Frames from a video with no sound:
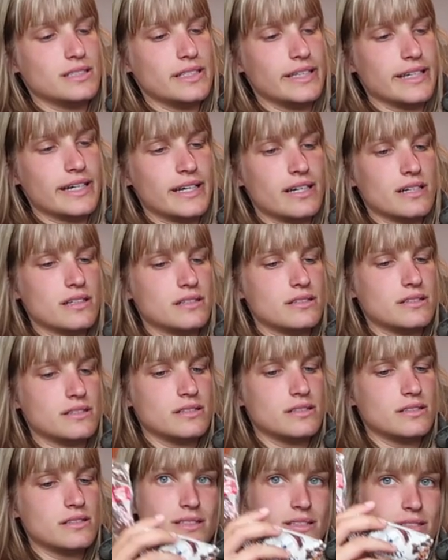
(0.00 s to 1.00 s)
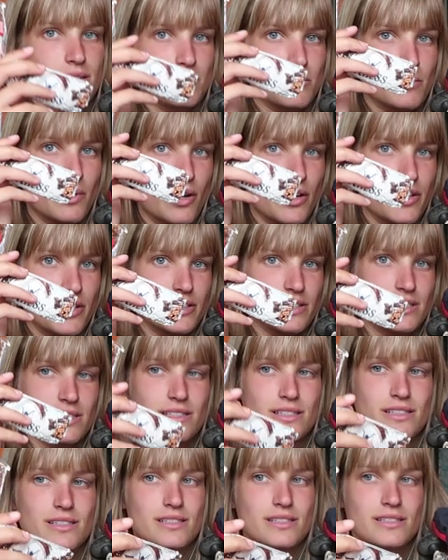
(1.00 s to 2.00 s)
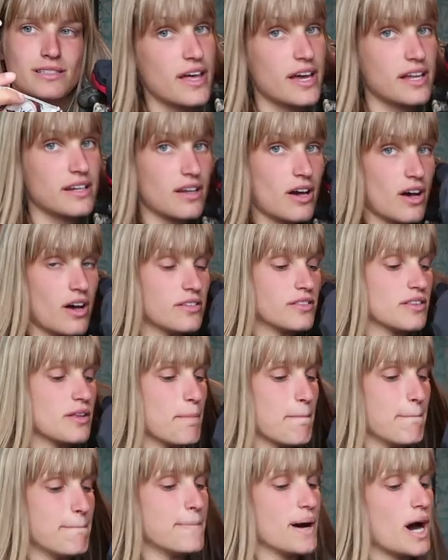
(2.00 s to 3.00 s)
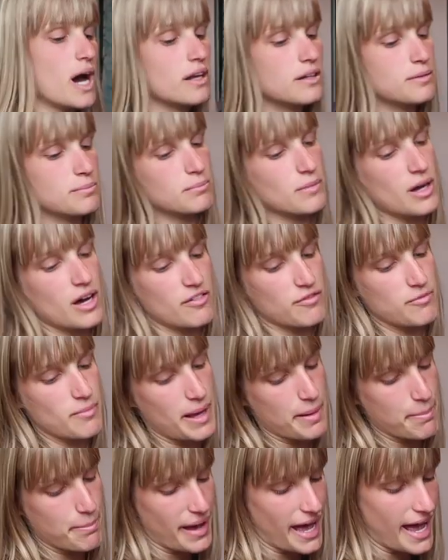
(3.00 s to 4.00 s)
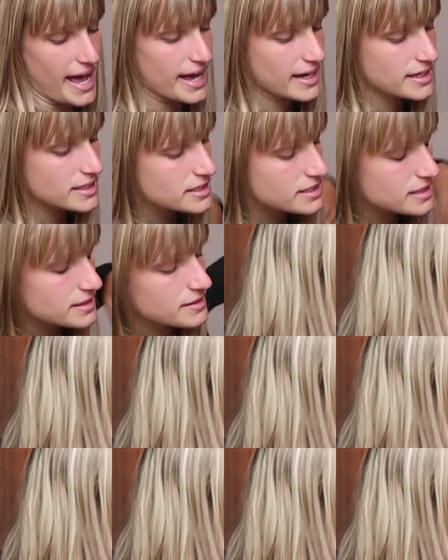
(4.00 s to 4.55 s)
Yeah, some bars. Then on the bottom of my pack,